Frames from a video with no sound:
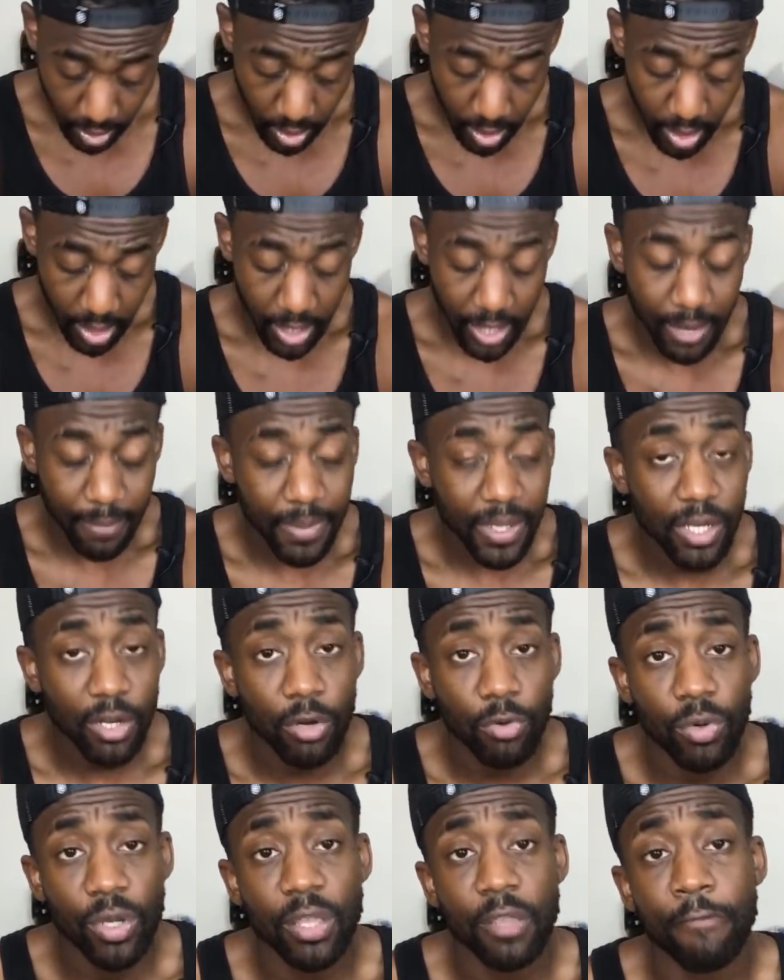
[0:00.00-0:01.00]
Let me know
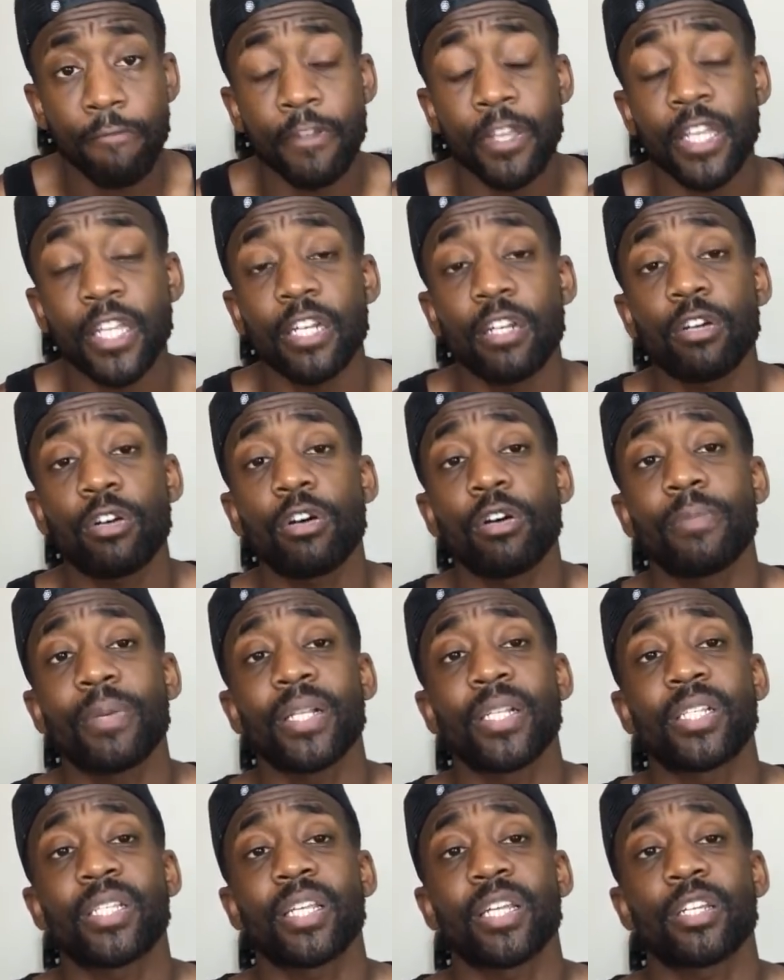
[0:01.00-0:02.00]
what you think in the comment
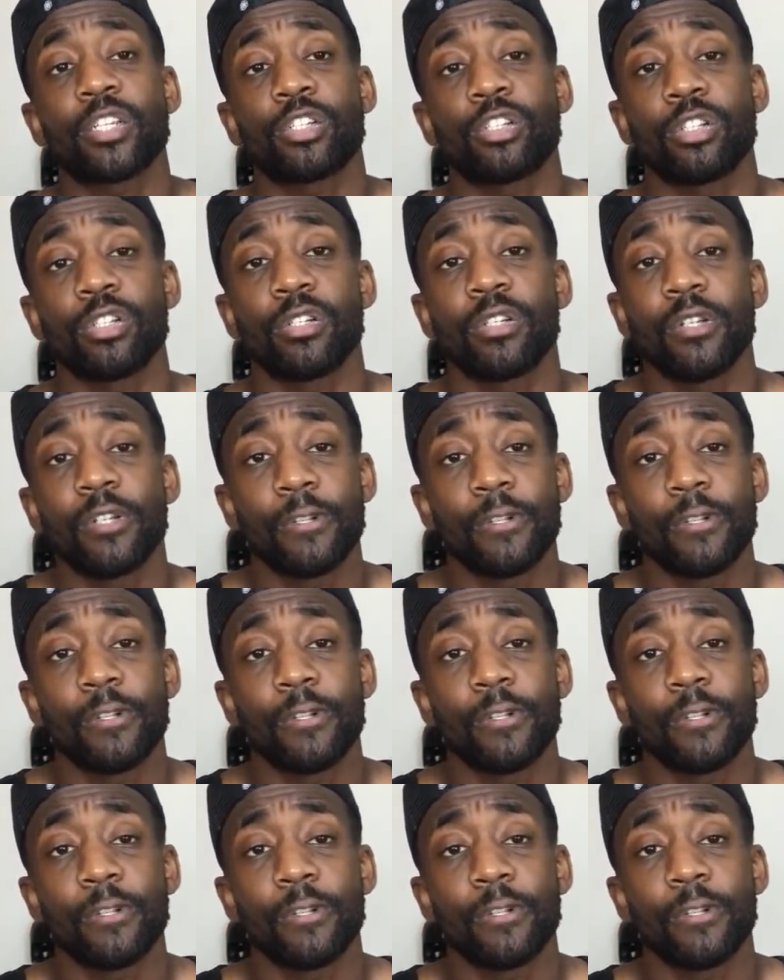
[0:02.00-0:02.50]
section.